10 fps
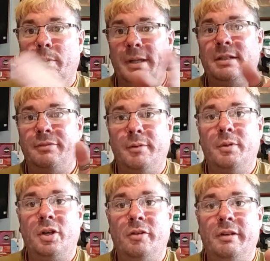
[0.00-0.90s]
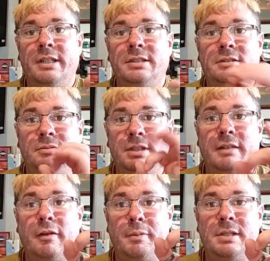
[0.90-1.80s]
basically from couriers,
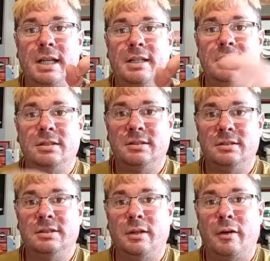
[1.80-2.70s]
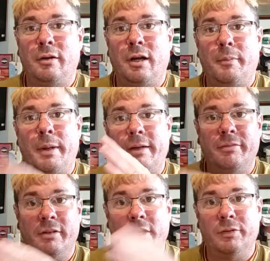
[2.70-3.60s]
0%. So I'll pay
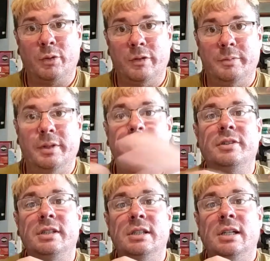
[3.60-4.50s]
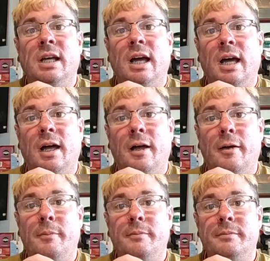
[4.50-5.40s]
for it over 12 months.
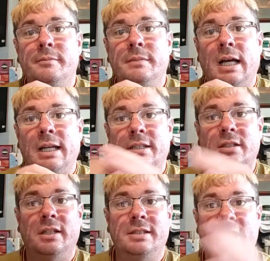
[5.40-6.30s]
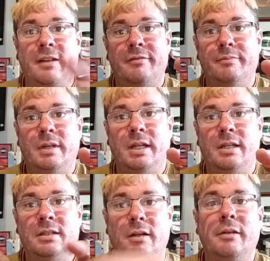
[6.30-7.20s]
And it's going to save me.
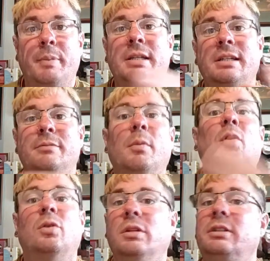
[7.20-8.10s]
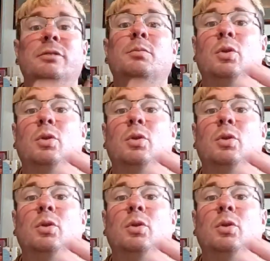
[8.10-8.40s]
It's just